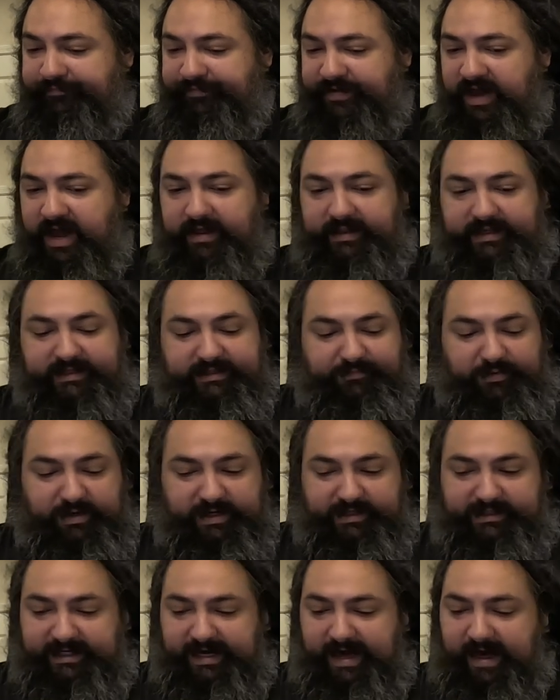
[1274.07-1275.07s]
yeah, let's put
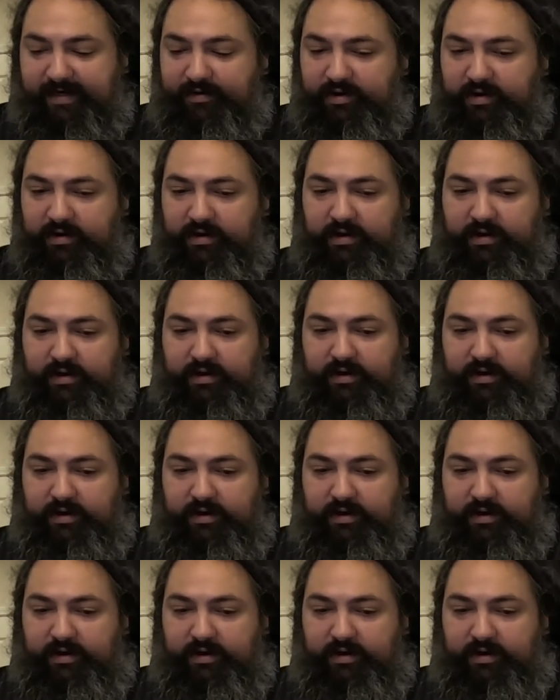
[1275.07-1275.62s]
it together.